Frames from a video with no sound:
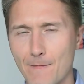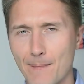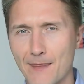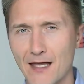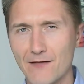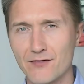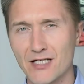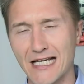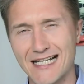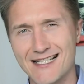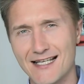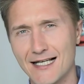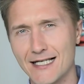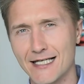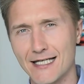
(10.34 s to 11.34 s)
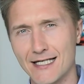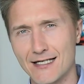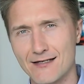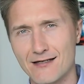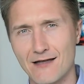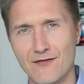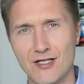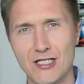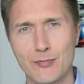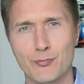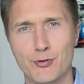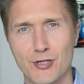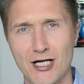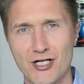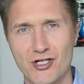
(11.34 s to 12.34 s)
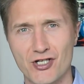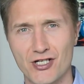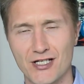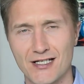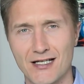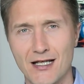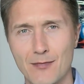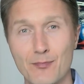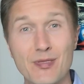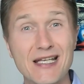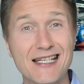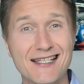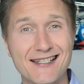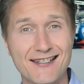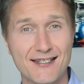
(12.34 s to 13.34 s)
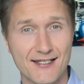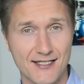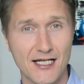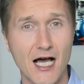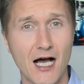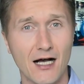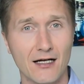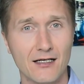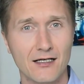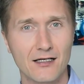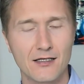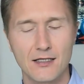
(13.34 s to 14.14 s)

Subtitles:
having anxieties, having depression, being stuck,